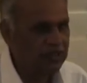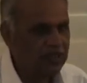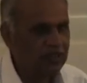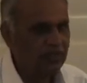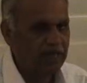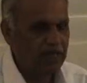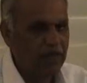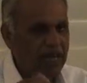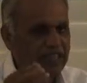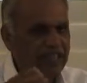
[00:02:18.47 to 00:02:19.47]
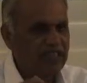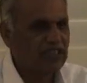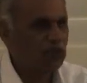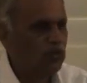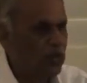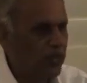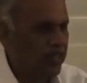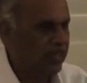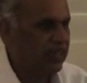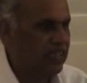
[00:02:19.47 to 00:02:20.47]
When a man gets a
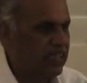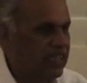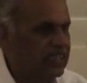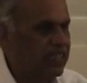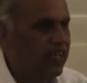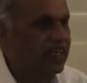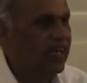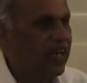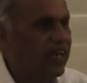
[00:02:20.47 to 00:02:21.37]
wound, he is called Gaya